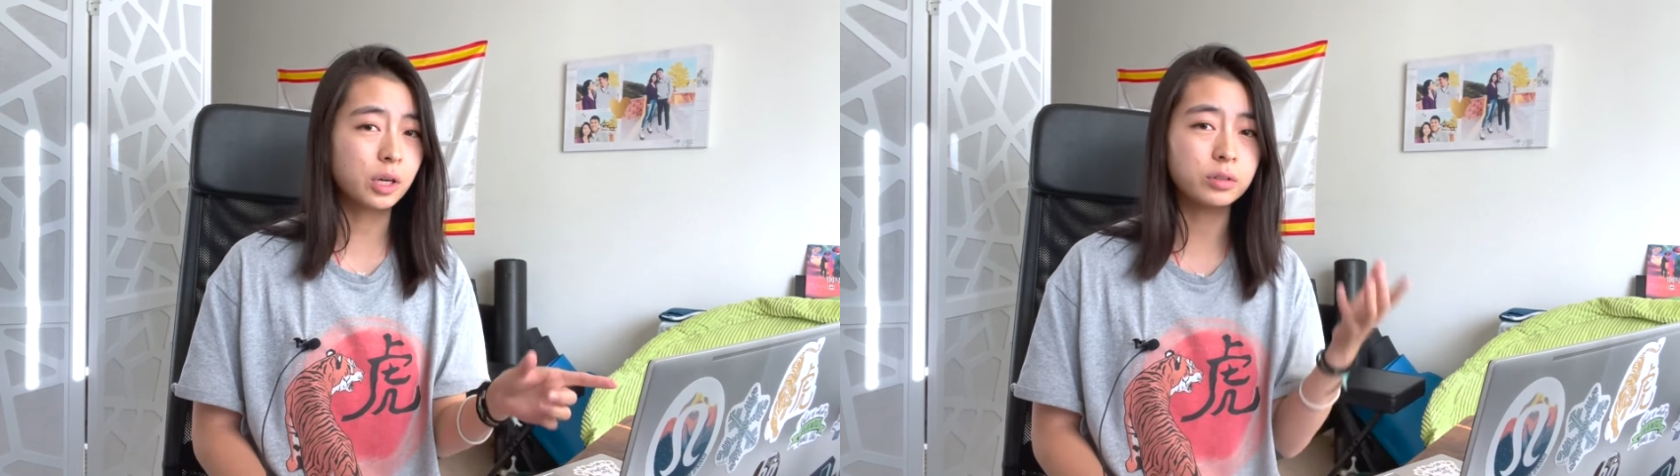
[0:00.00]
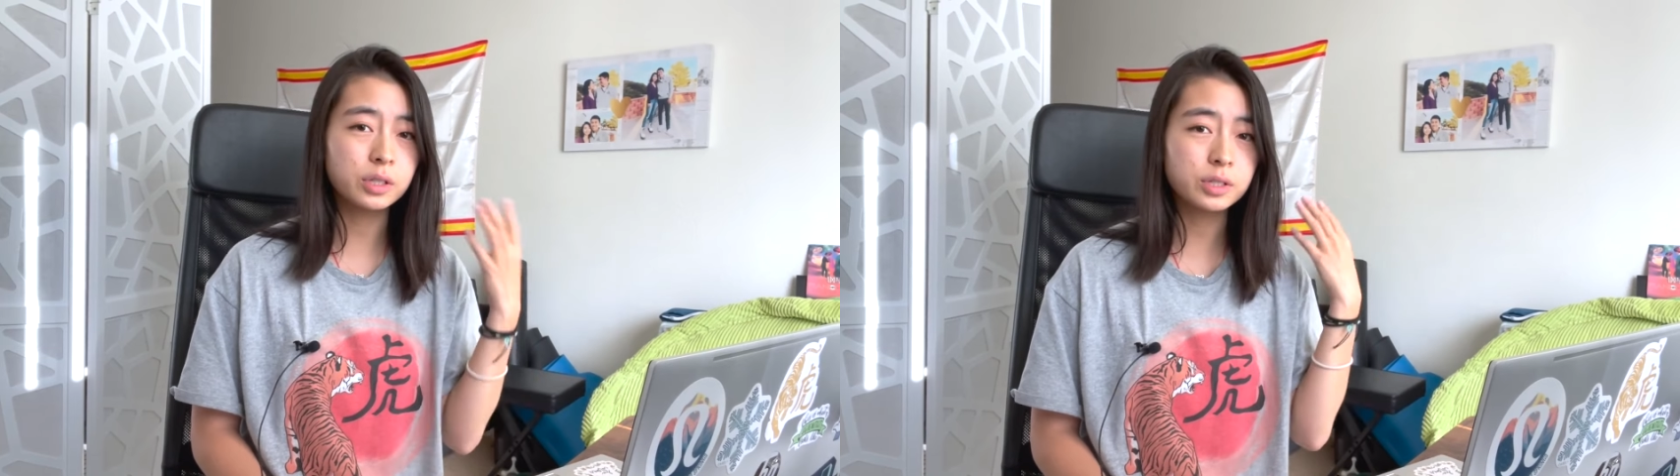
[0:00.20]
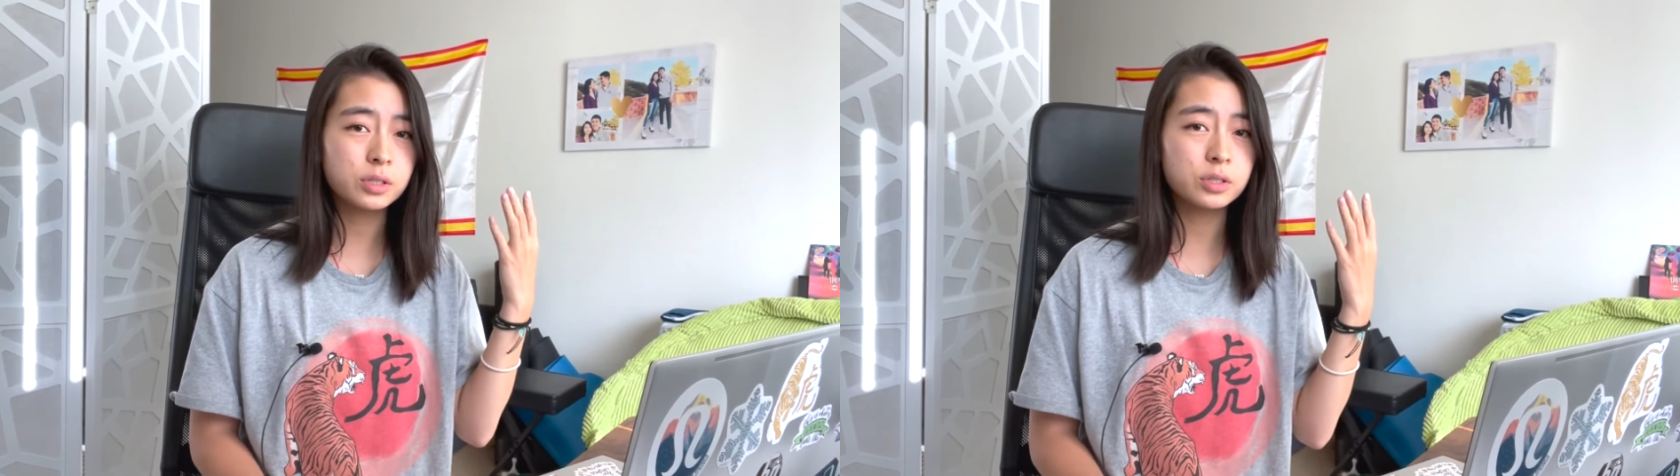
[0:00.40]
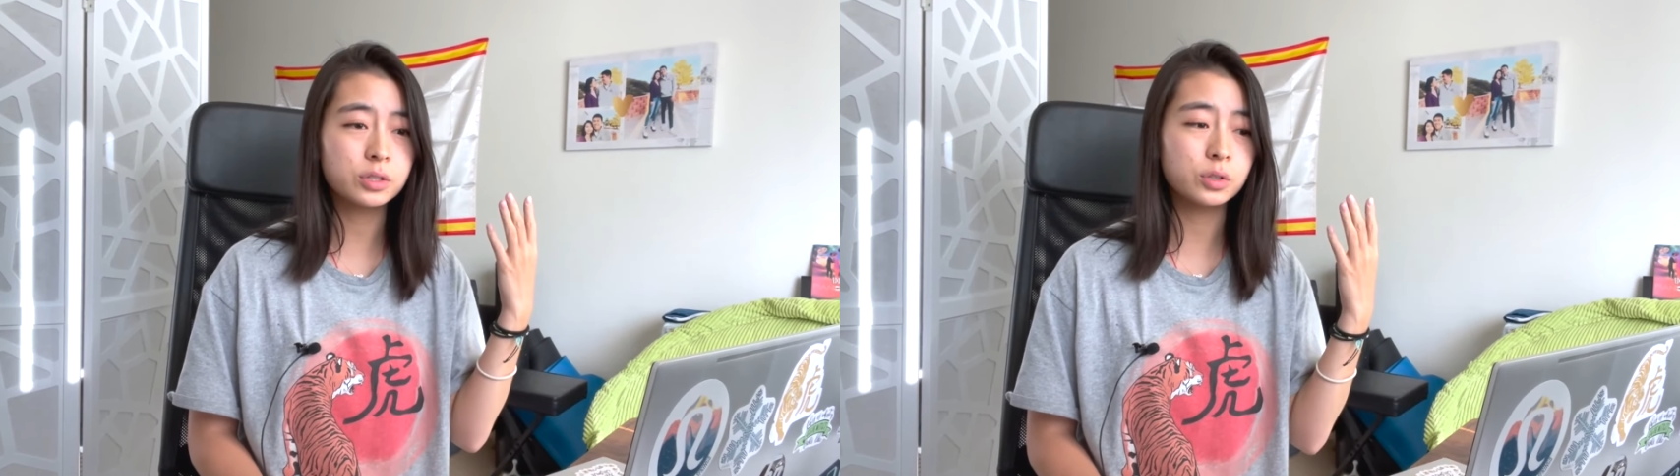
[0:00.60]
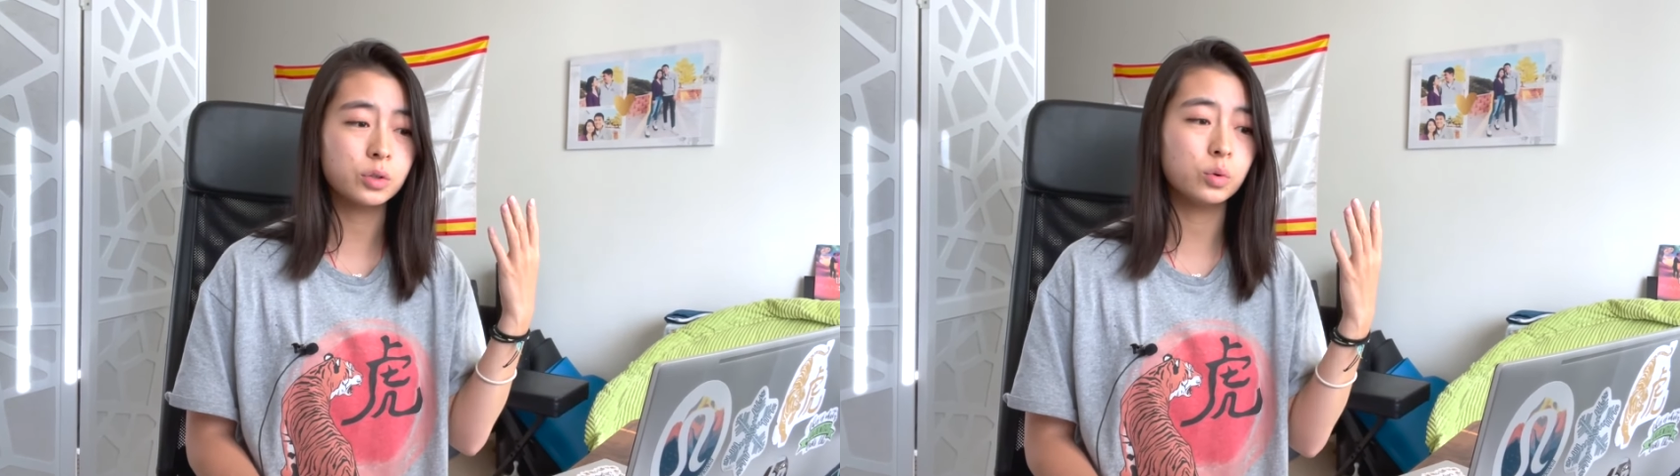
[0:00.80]
I'll listen
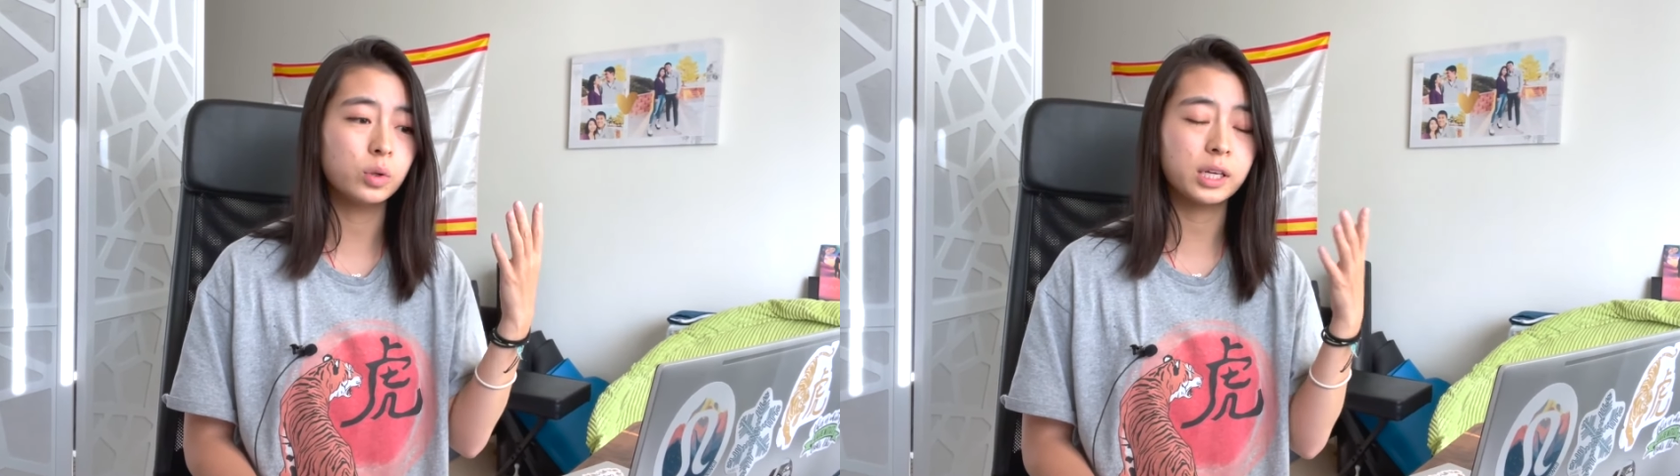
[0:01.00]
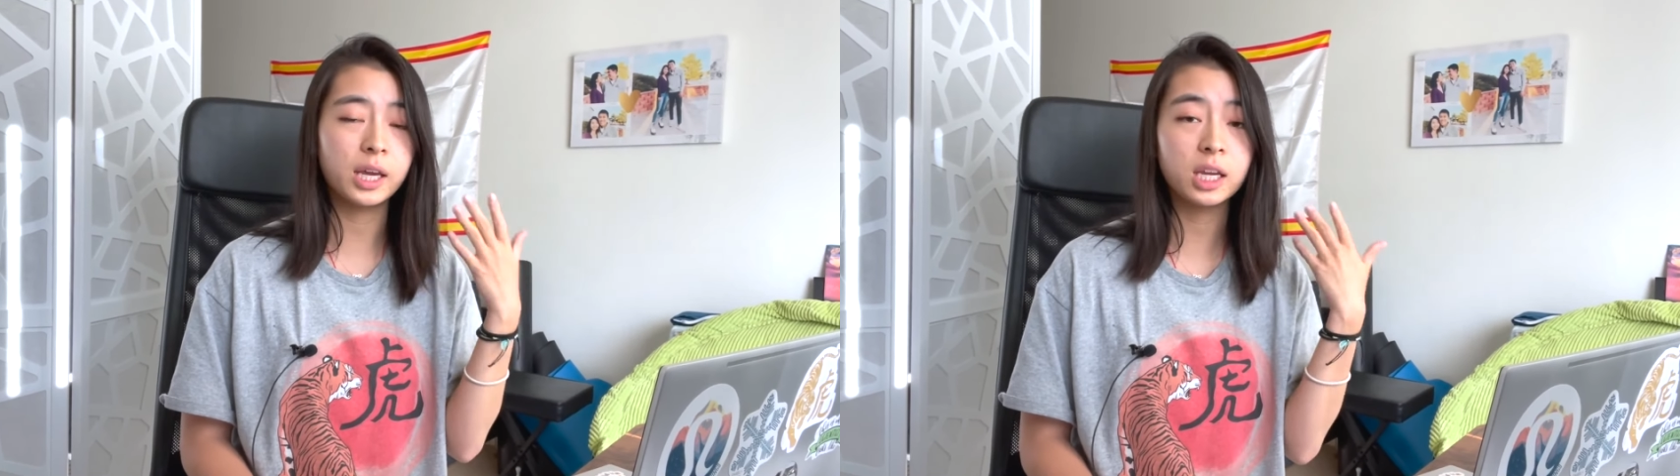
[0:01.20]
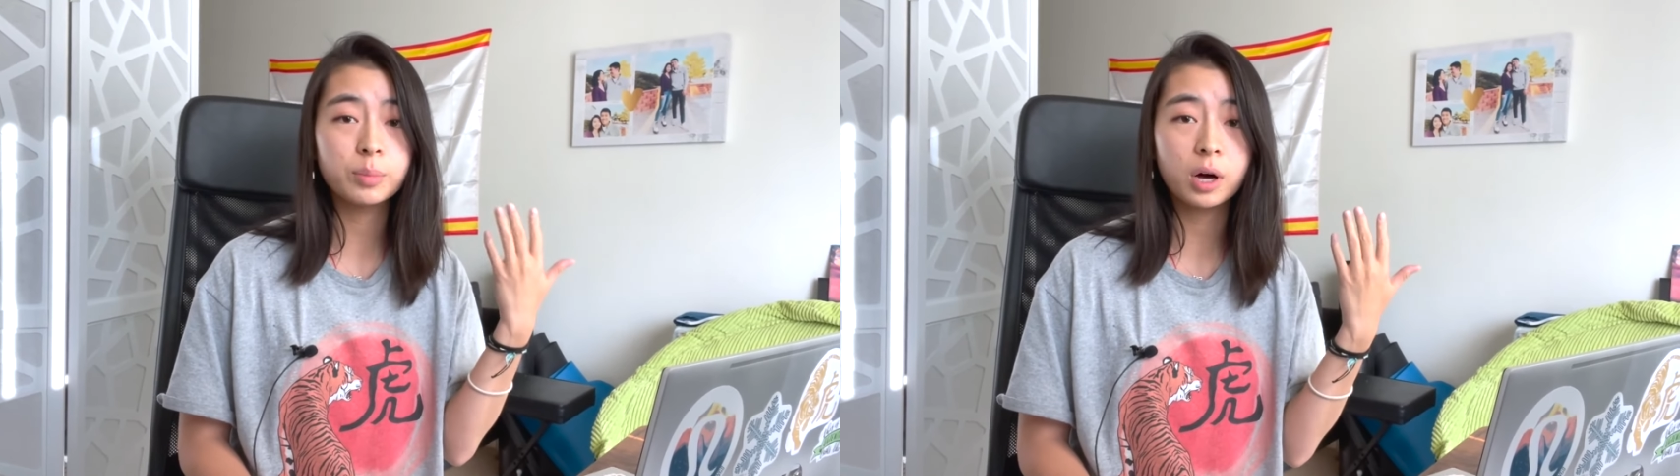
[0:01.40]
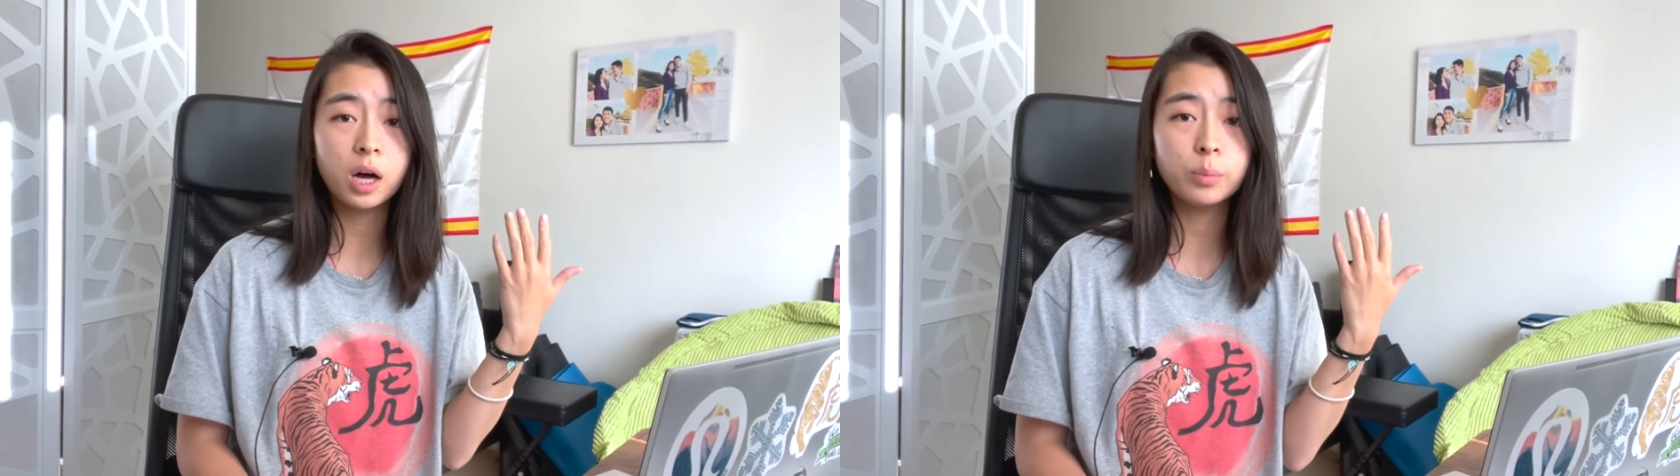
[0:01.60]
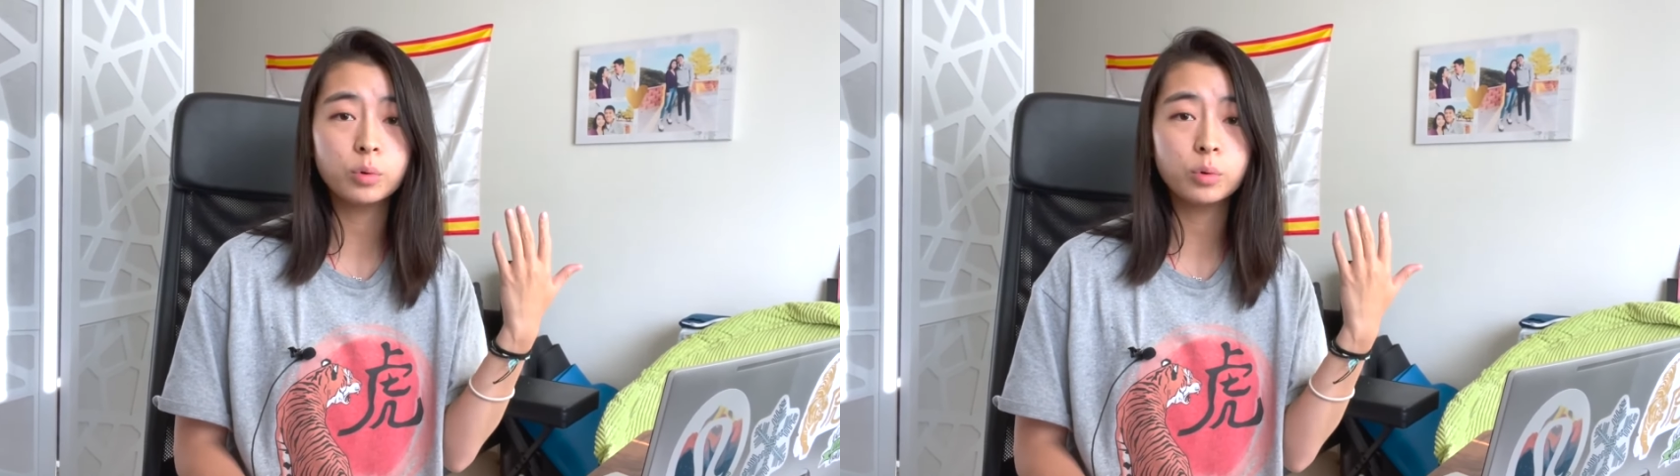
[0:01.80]
to like K-pop